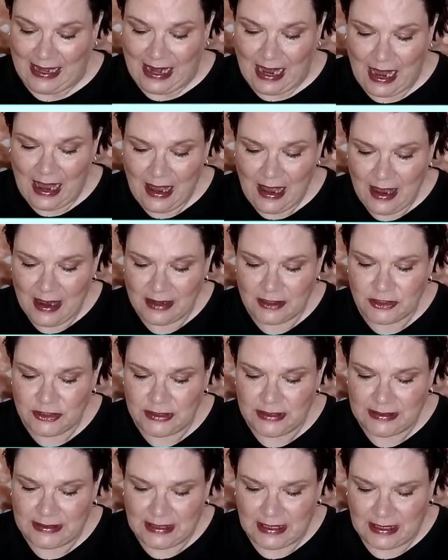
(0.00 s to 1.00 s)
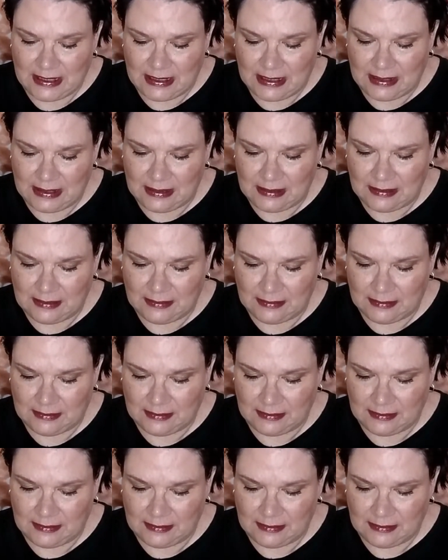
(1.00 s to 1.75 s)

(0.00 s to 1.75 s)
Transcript: And I actually think